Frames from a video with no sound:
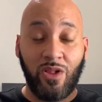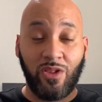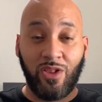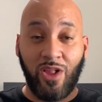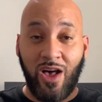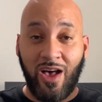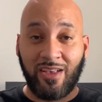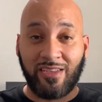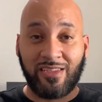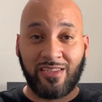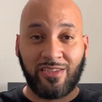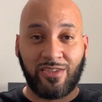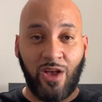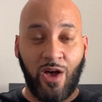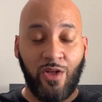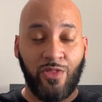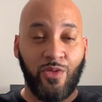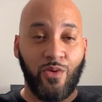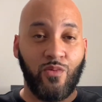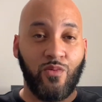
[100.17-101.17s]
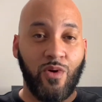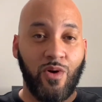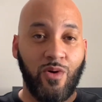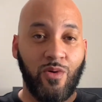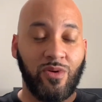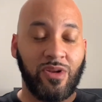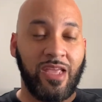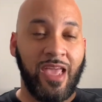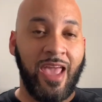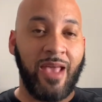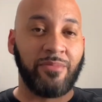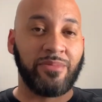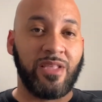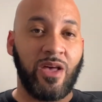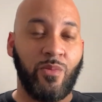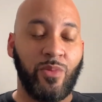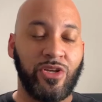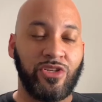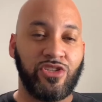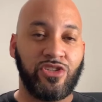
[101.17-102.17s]
losses on the road, games
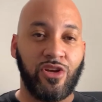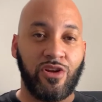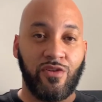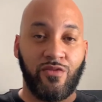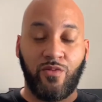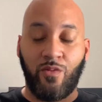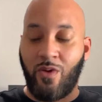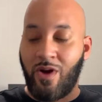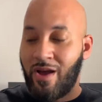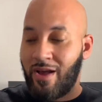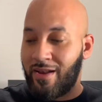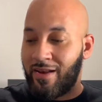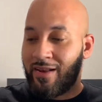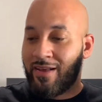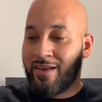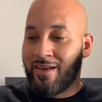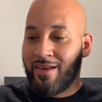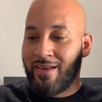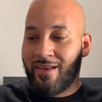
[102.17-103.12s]
that we should have won.